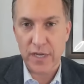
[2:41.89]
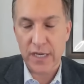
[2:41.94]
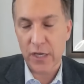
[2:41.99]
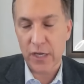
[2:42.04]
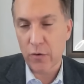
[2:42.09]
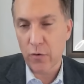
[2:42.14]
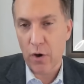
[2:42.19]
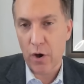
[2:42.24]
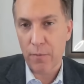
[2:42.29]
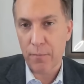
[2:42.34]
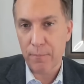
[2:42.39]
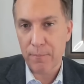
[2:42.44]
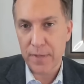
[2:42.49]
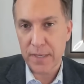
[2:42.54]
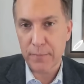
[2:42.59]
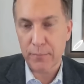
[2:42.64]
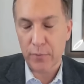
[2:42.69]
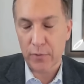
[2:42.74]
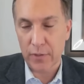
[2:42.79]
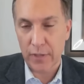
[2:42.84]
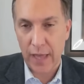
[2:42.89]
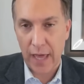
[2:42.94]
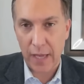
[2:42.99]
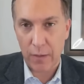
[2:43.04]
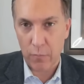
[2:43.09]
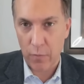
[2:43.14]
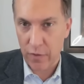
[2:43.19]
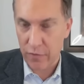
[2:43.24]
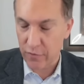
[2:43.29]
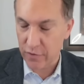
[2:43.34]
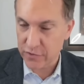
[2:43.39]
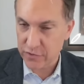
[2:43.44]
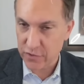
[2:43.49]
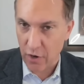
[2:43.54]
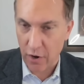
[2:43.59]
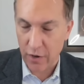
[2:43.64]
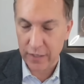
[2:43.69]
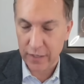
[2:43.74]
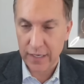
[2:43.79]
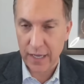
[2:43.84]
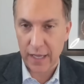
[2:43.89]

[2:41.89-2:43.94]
And here are people, like whether it's R.